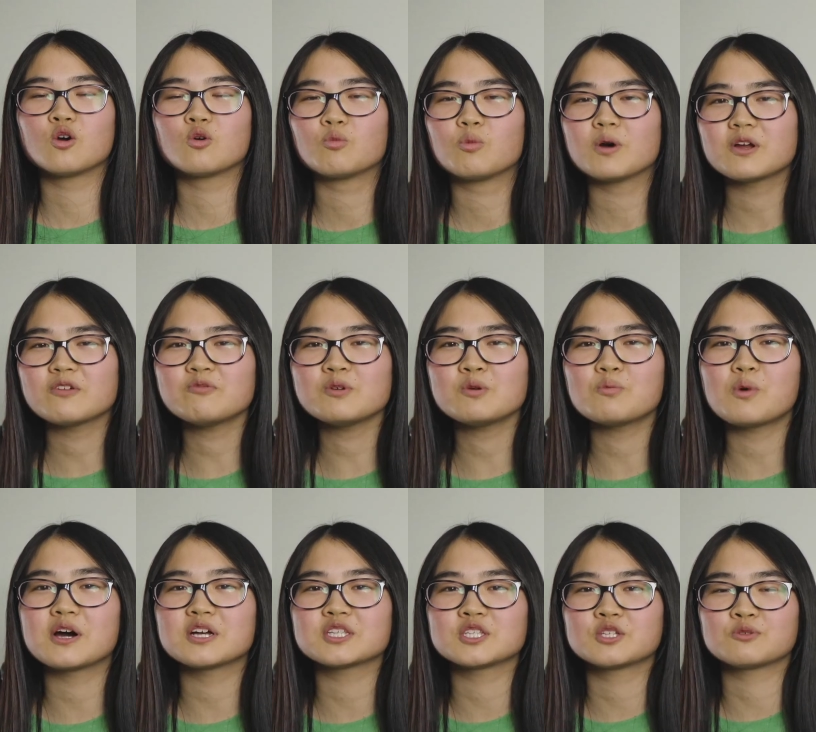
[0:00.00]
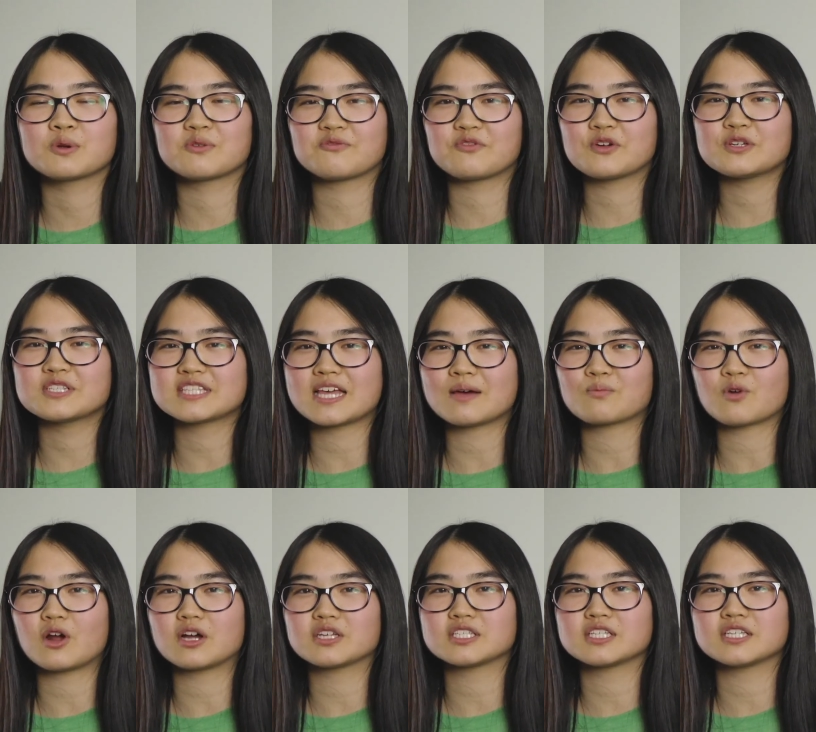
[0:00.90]
What if we want to reverse that
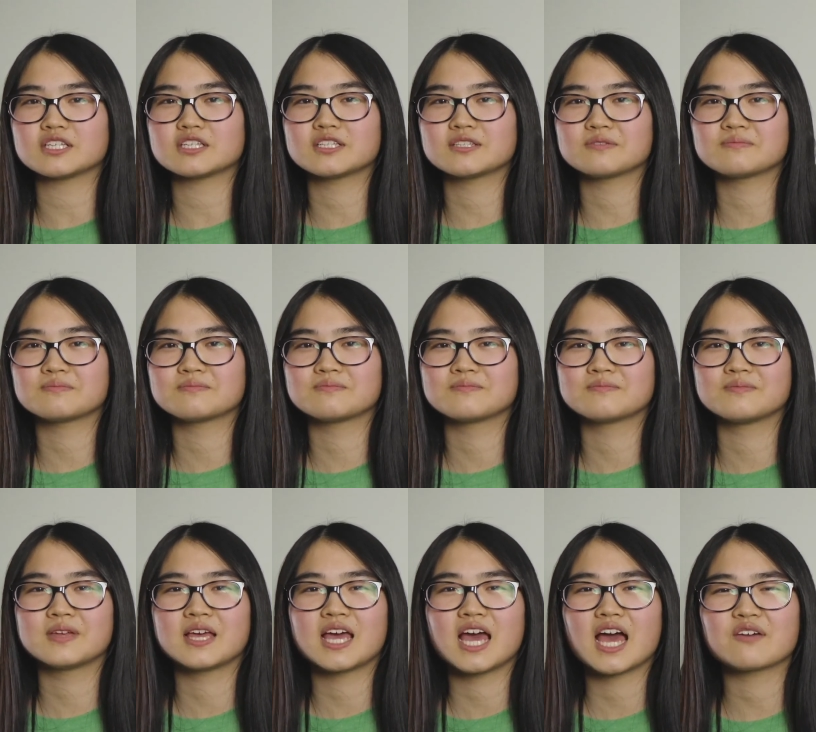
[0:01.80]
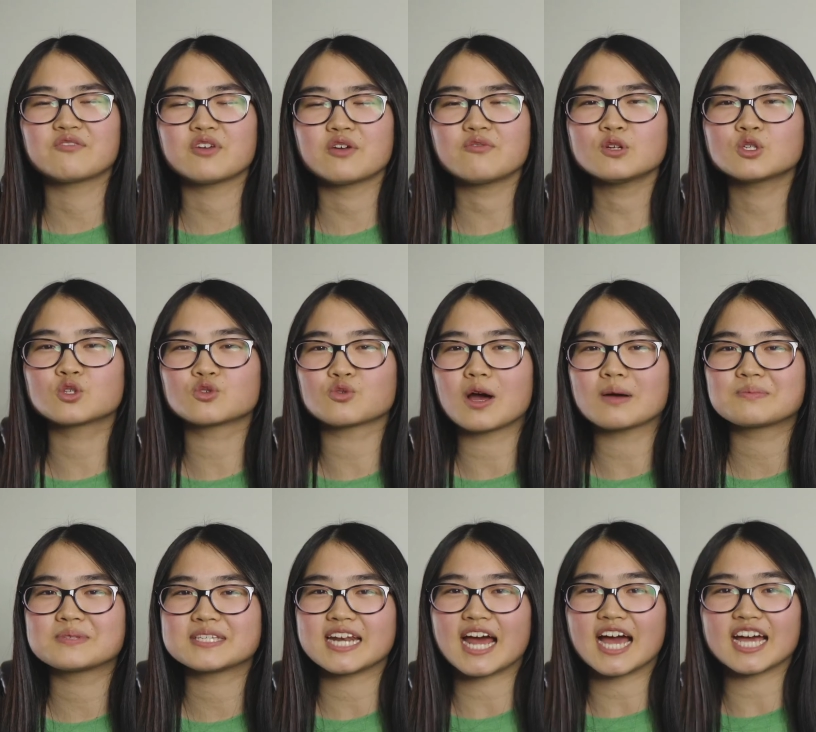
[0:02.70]
process? Have you ever
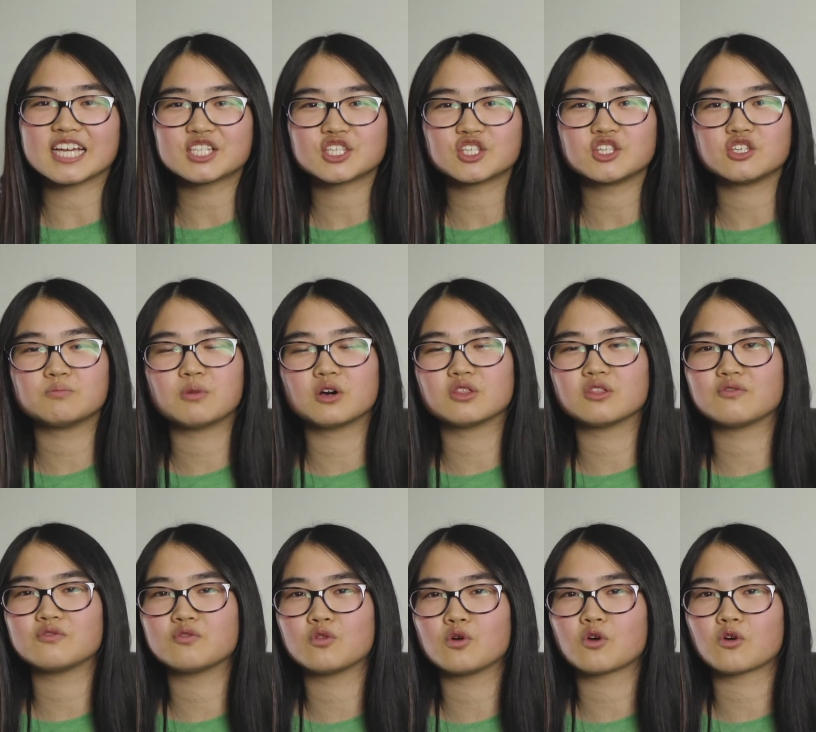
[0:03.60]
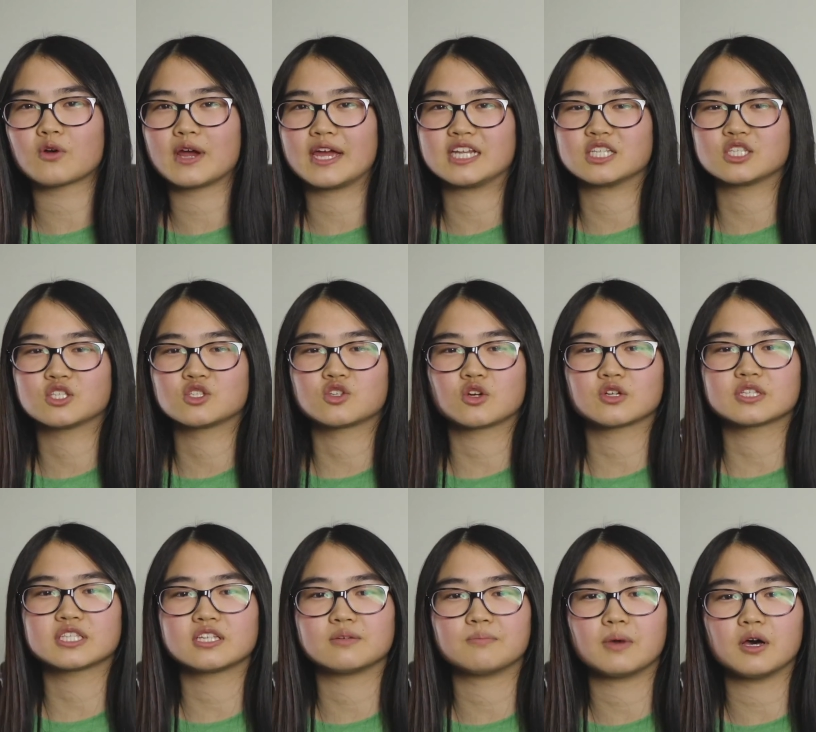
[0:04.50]
dropped an ice cube on the floor and it
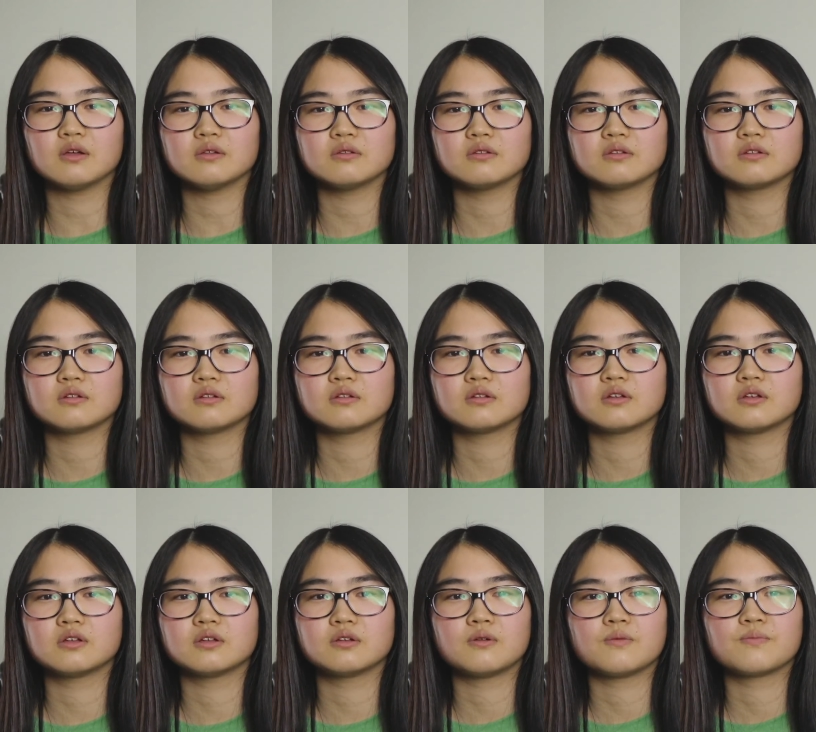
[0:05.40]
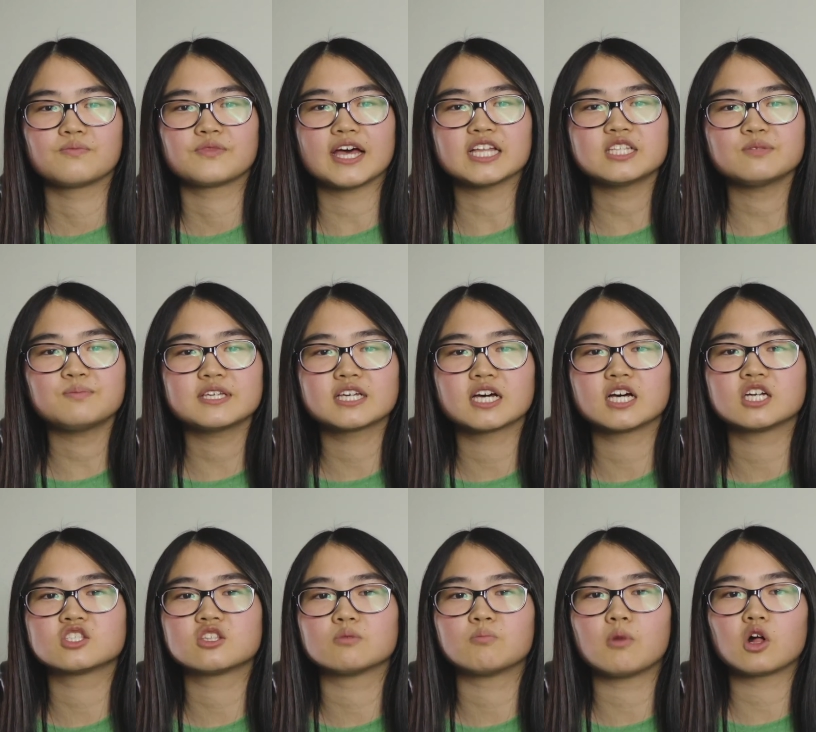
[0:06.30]
starts to melt? That's
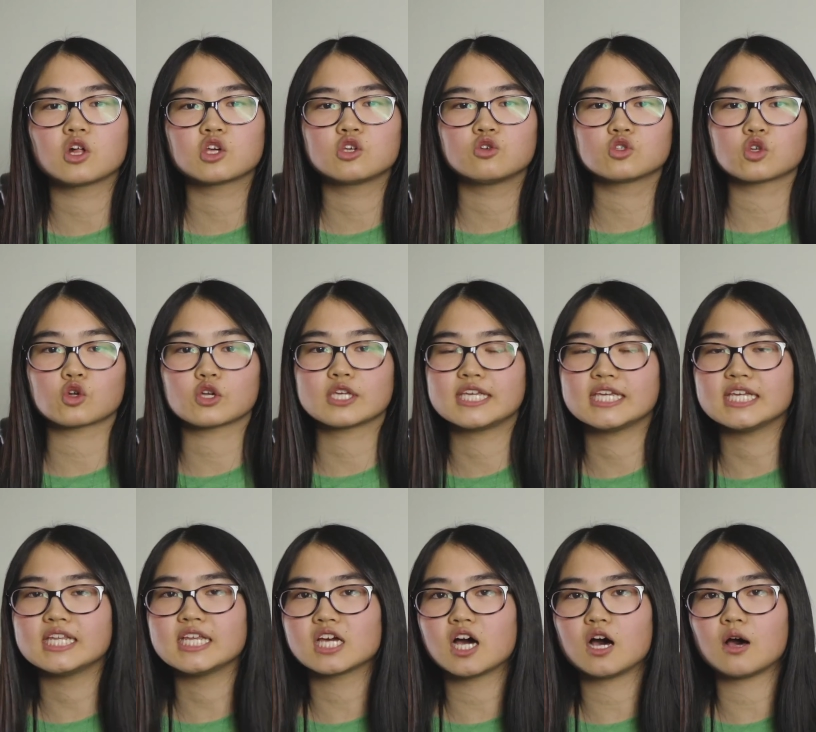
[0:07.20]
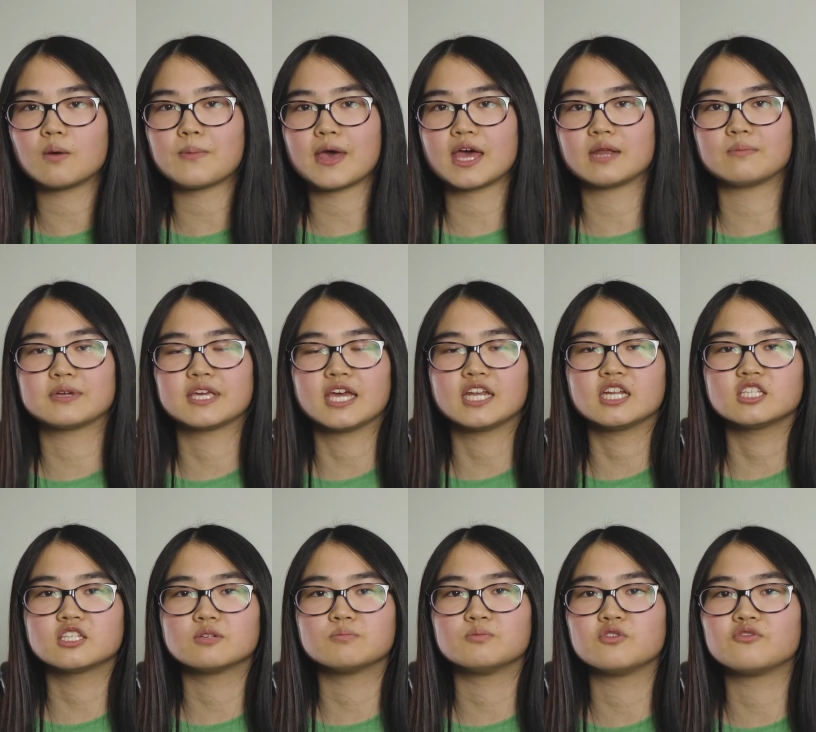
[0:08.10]
because the molecules are heating up and beginning
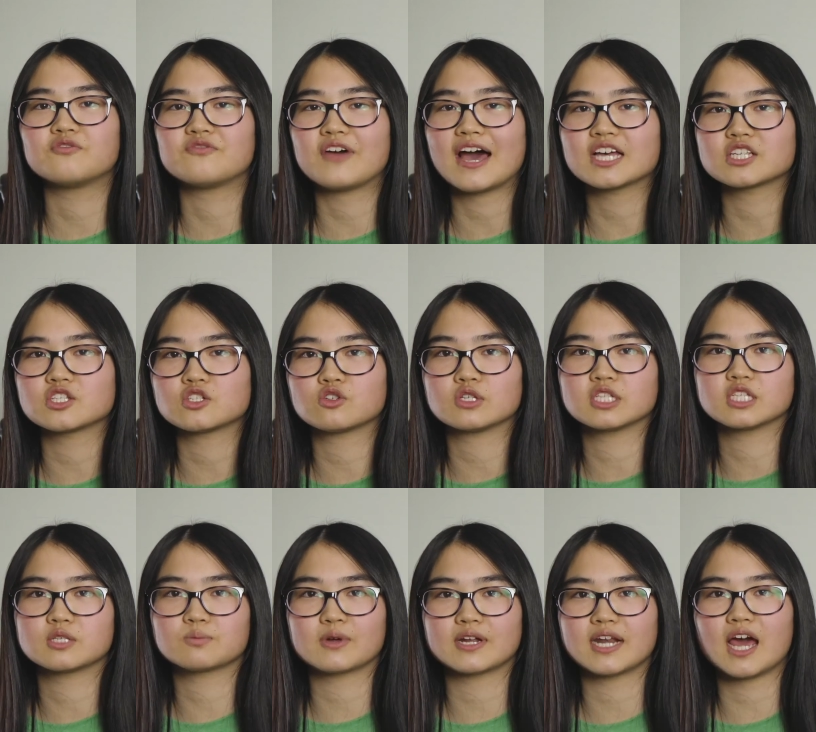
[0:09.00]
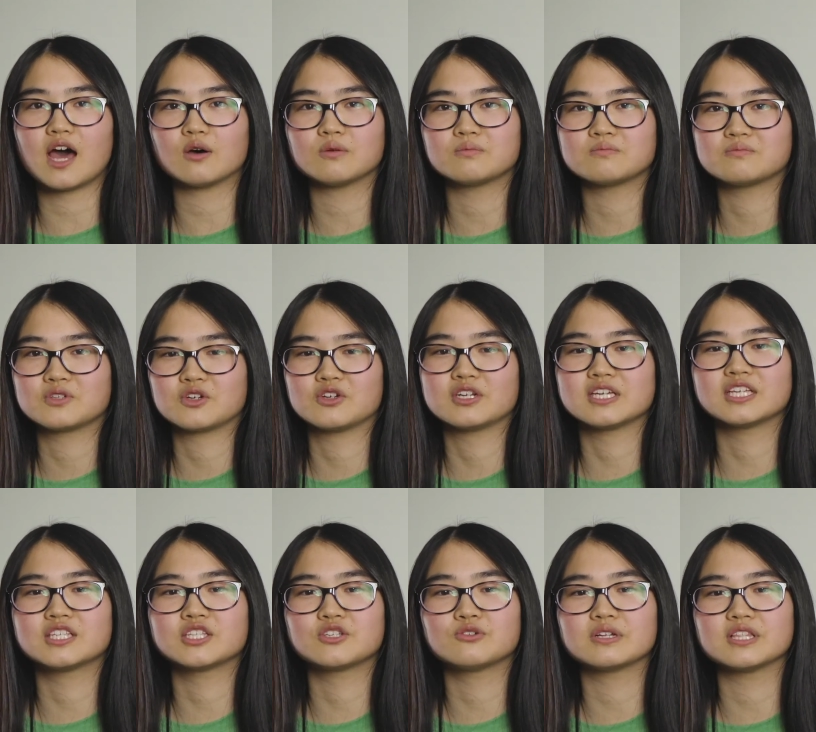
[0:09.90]
to move faster and spread out, turning
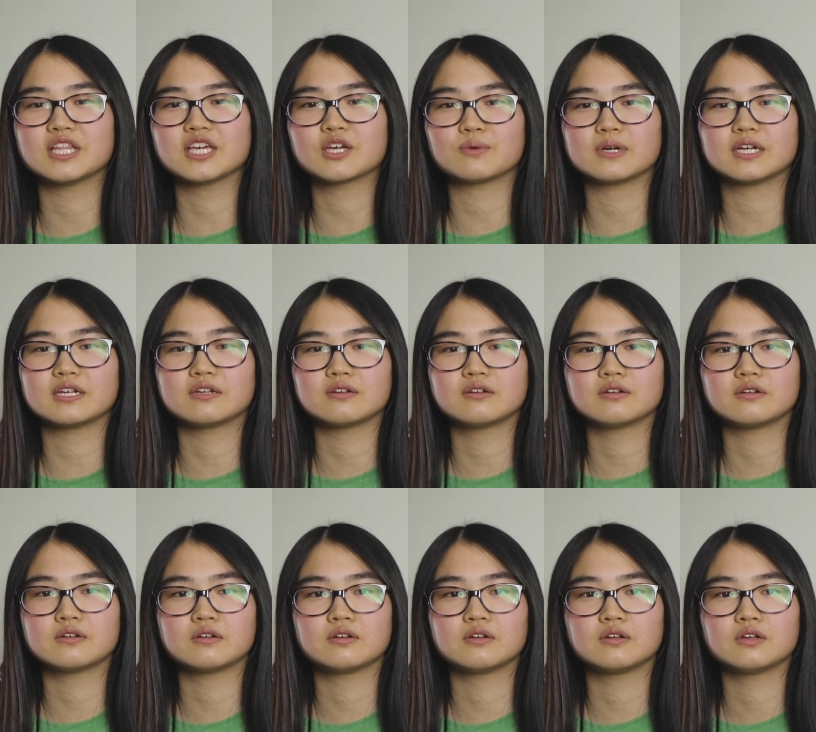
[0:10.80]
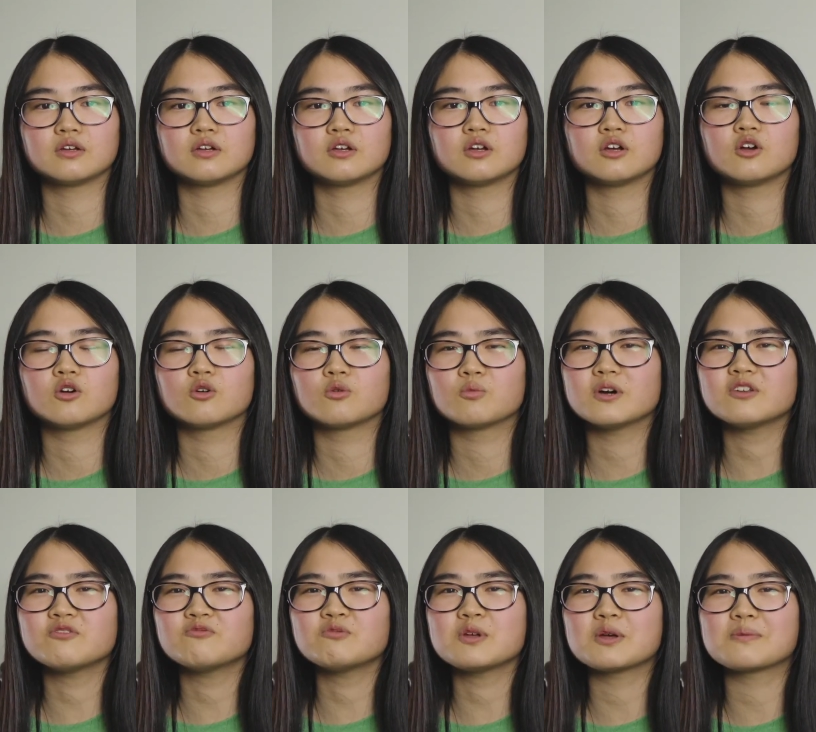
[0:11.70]
into a liquid. What
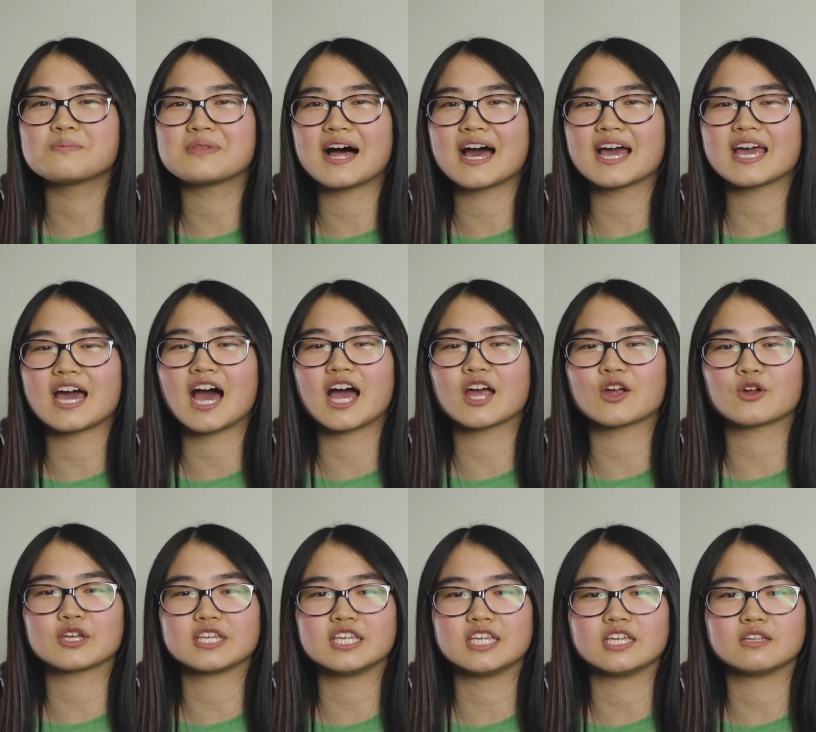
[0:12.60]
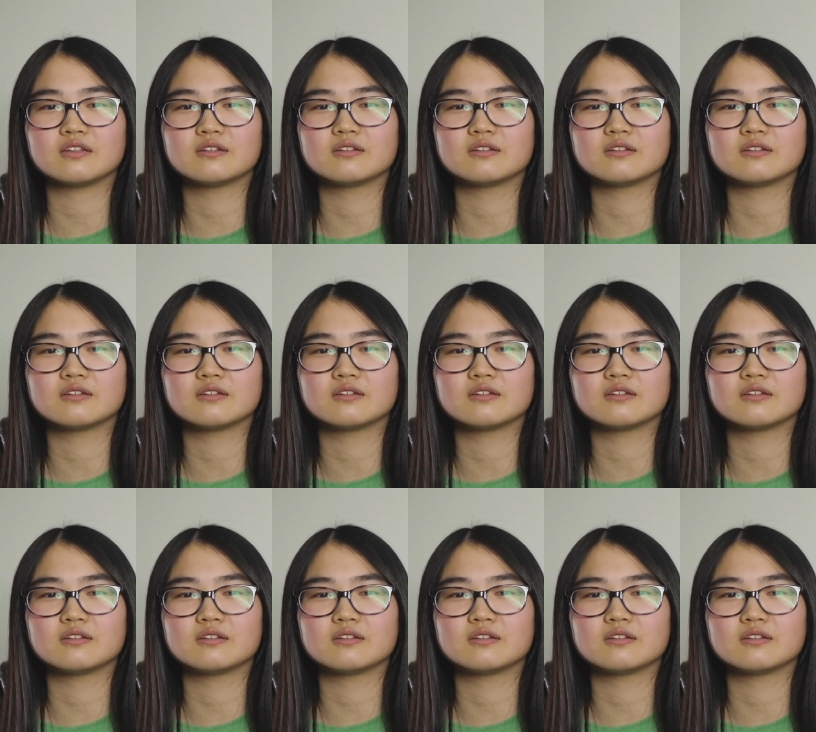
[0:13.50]
if we apply higher heat?